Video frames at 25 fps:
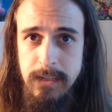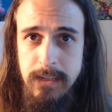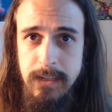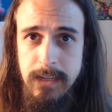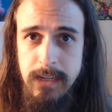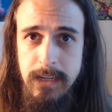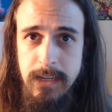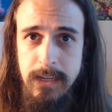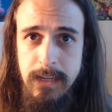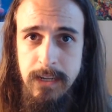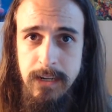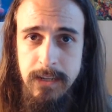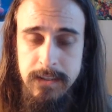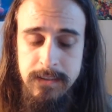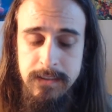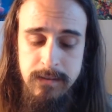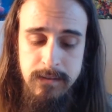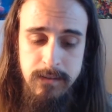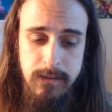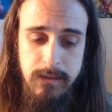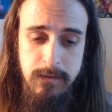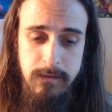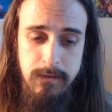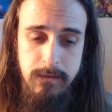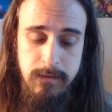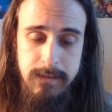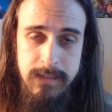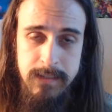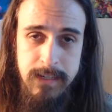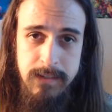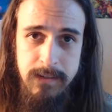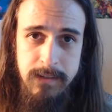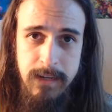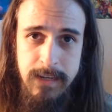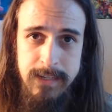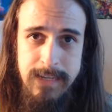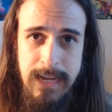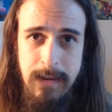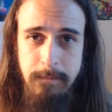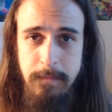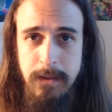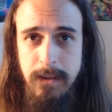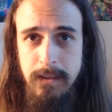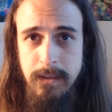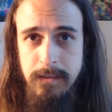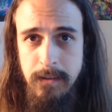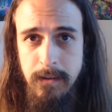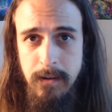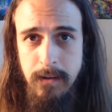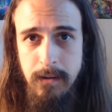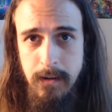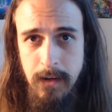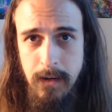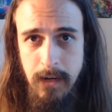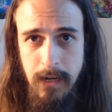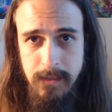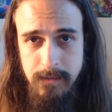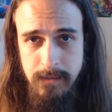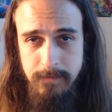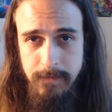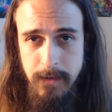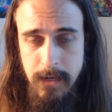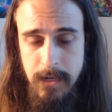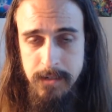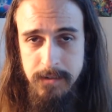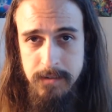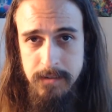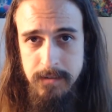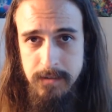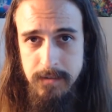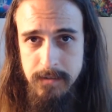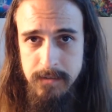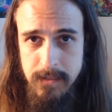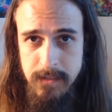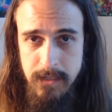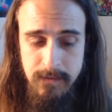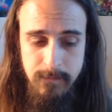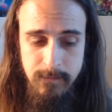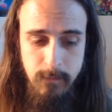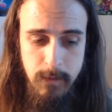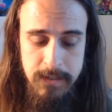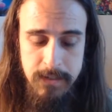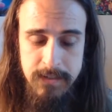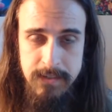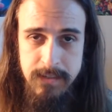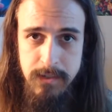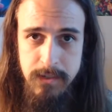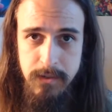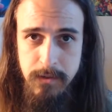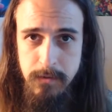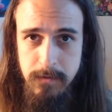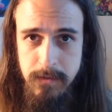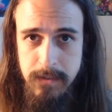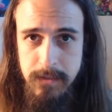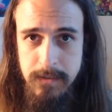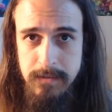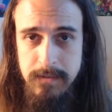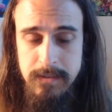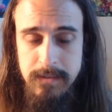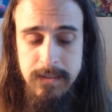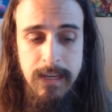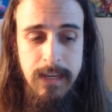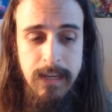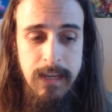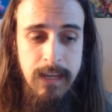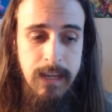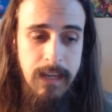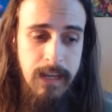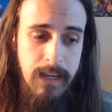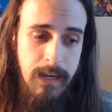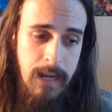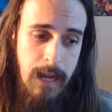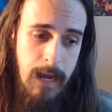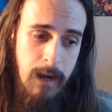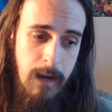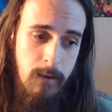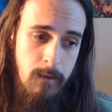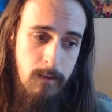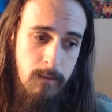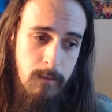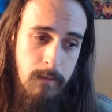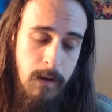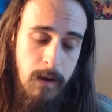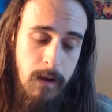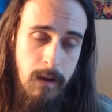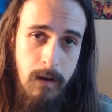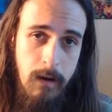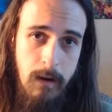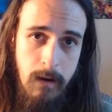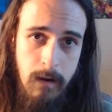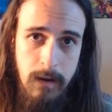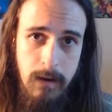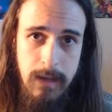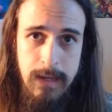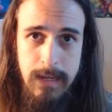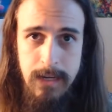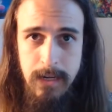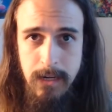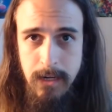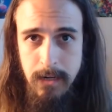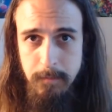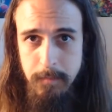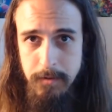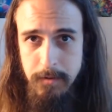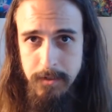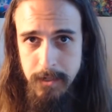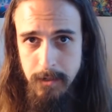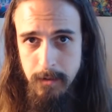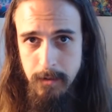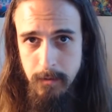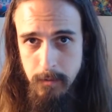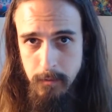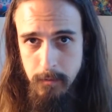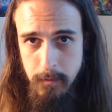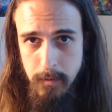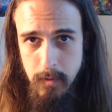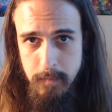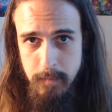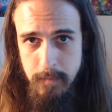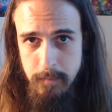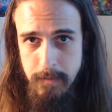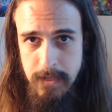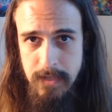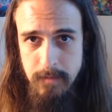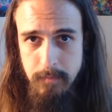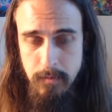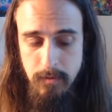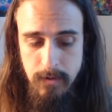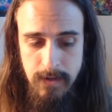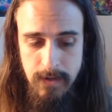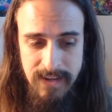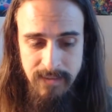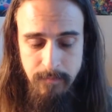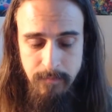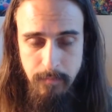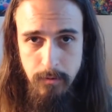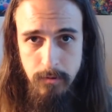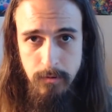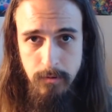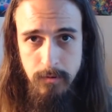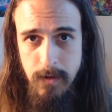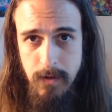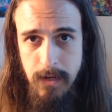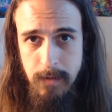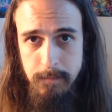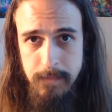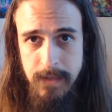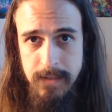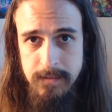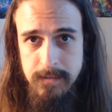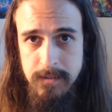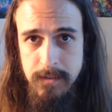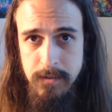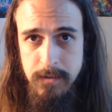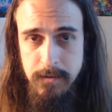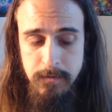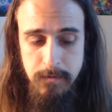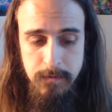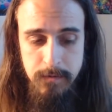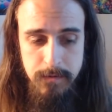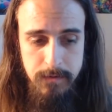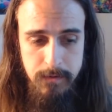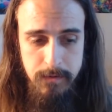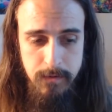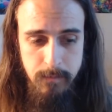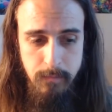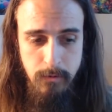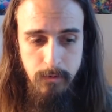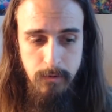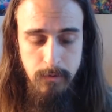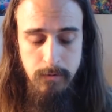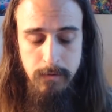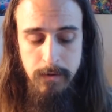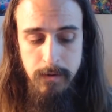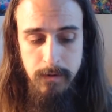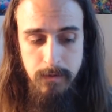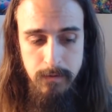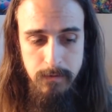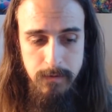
and you're essentially tapping into the collective consciousness of what a sigil is and how long a particular group of people have programmed that sigil. So you're